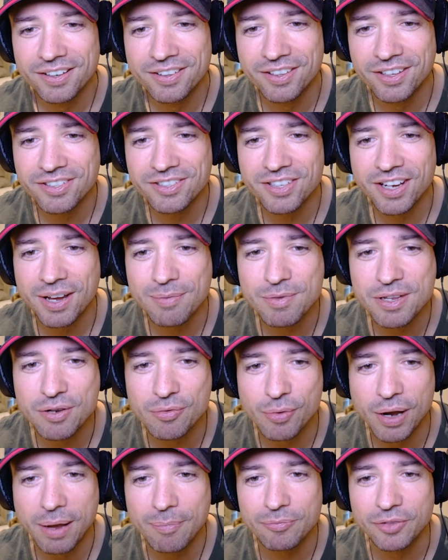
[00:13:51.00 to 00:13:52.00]
this time he
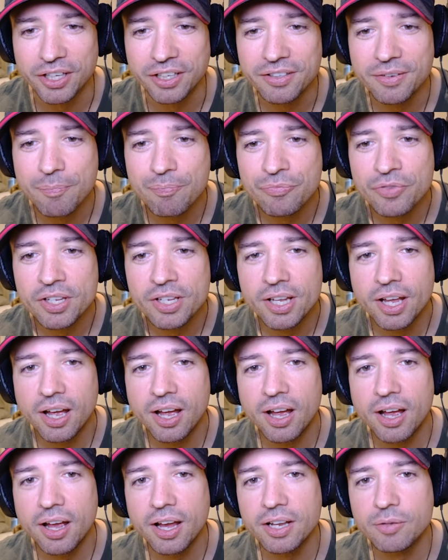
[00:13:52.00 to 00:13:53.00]
rammed it.
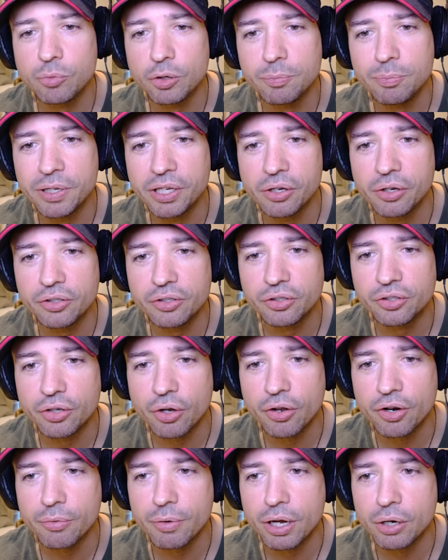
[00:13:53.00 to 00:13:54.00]
It would be good to
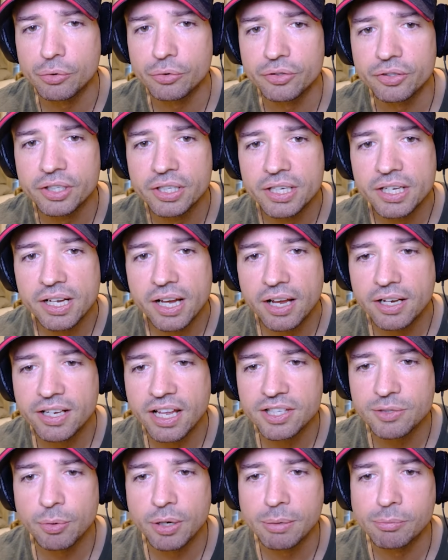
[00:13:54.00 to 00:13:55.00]
turn around, and
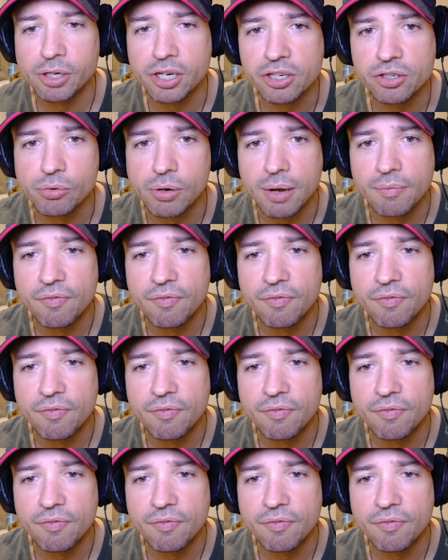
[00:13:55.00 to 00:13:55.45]
that's what I'm gonna do.